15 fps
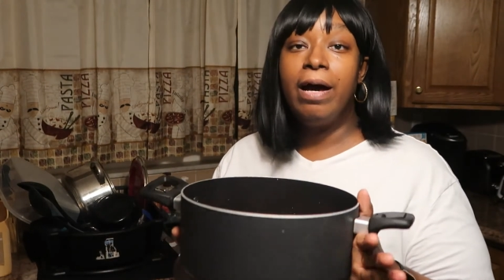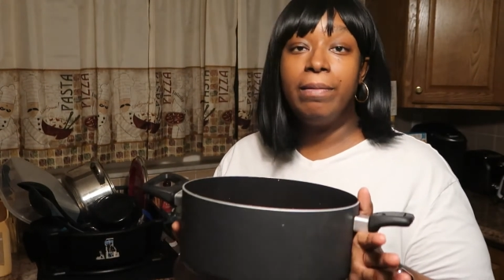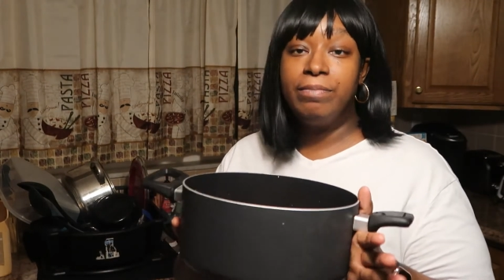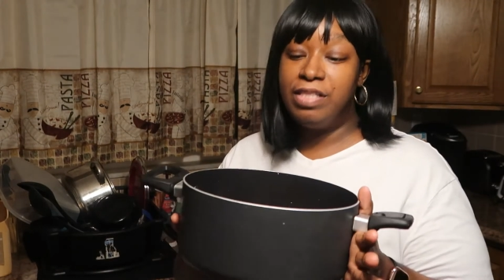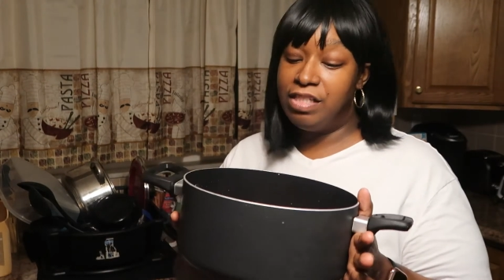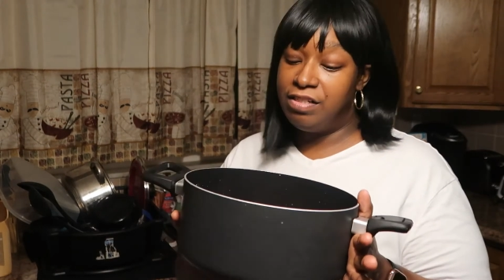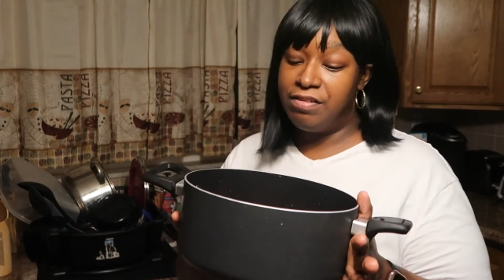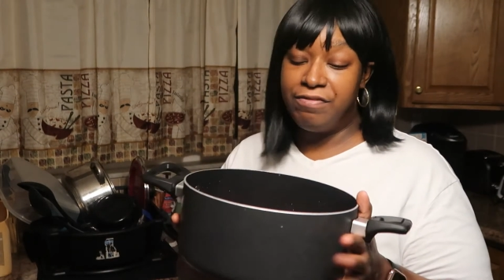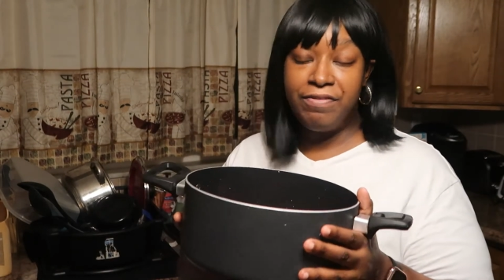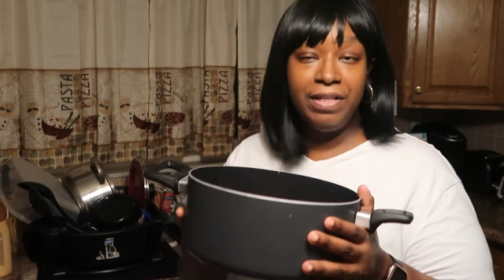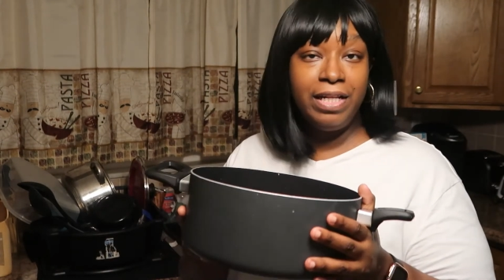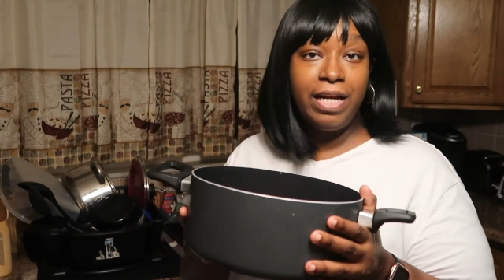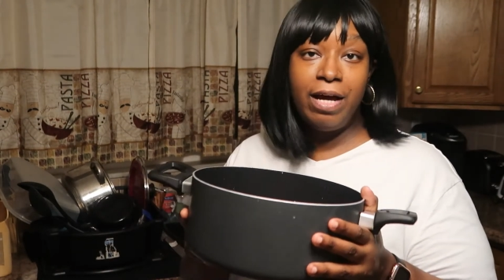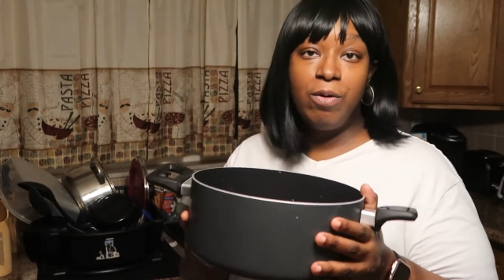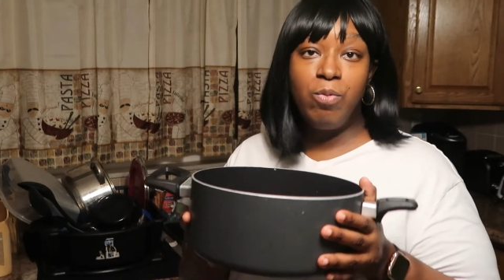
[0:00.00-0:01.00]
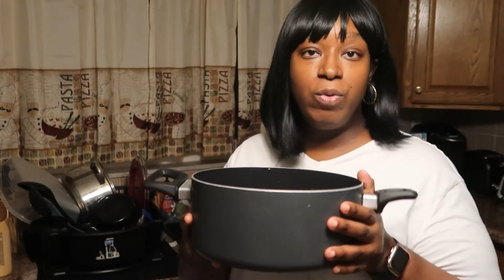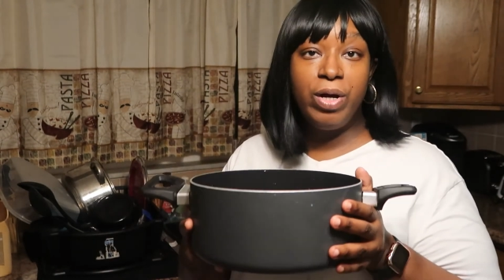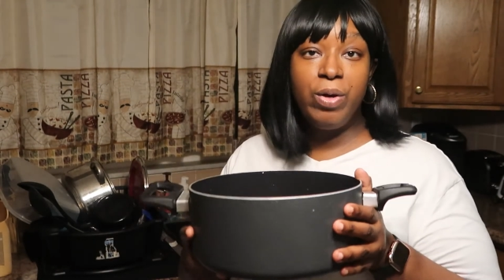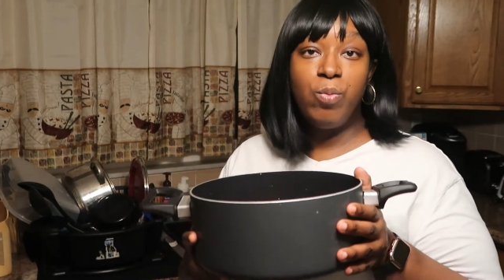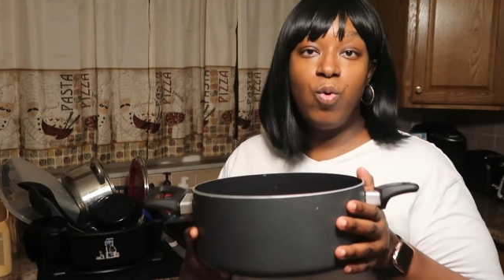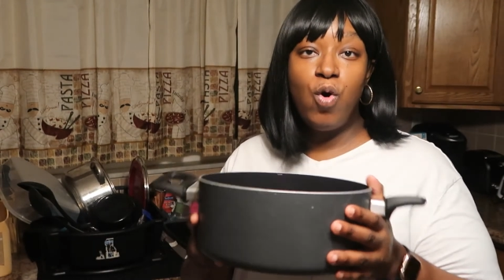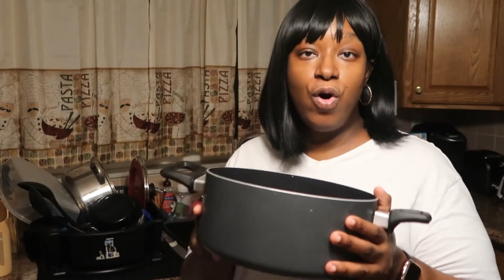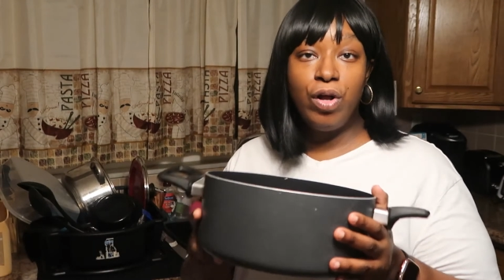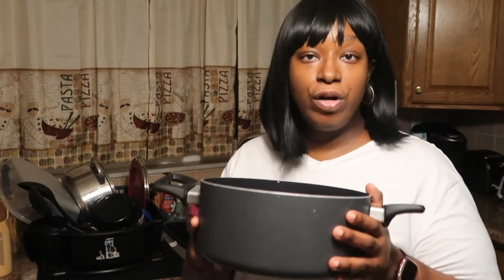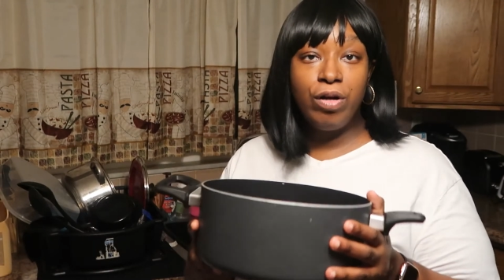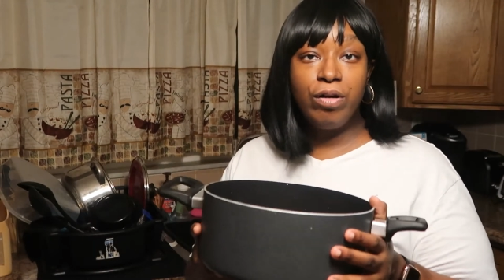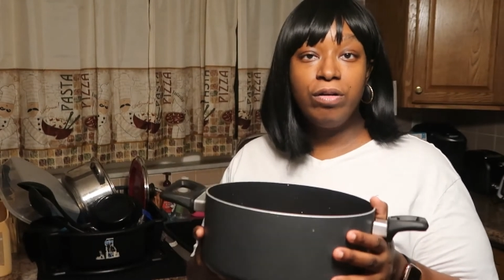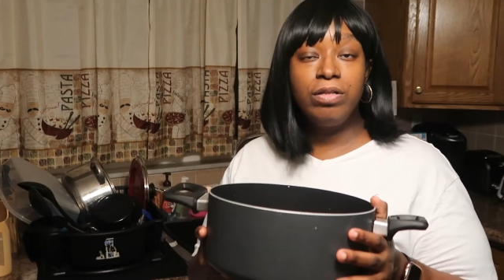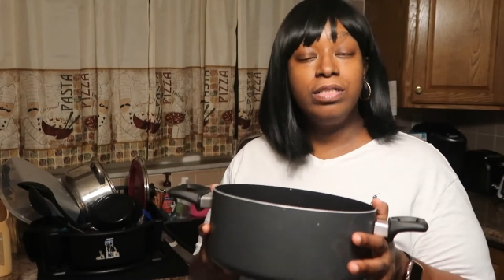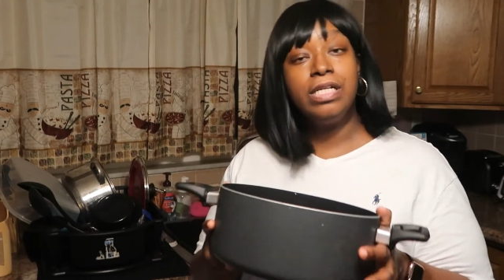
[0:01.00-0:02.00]
Just fill it out with
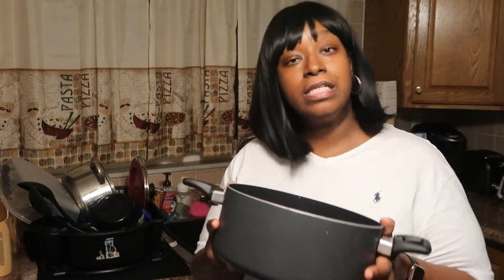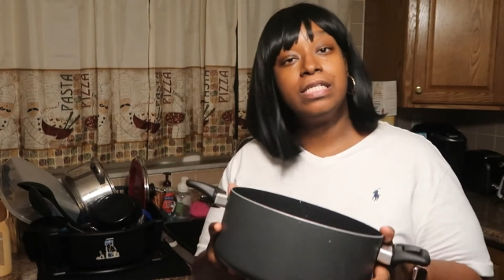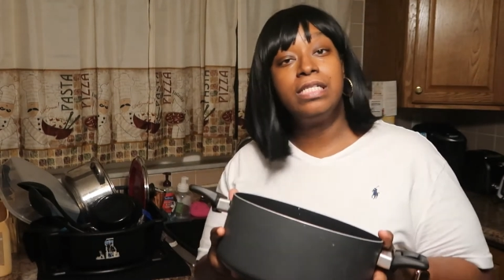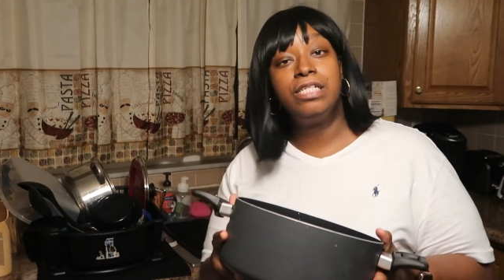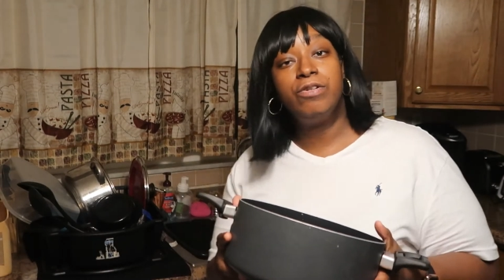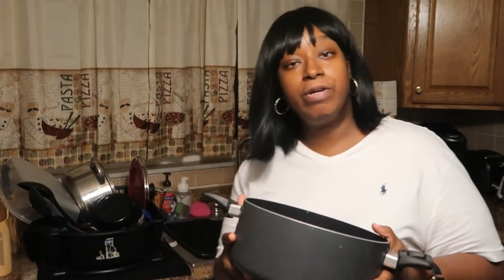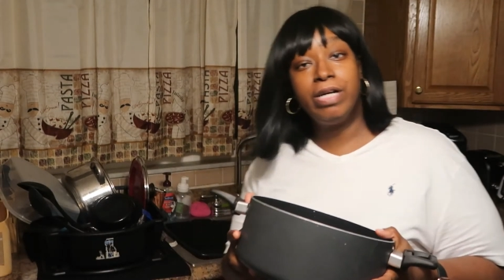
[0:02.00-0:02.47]
water just until it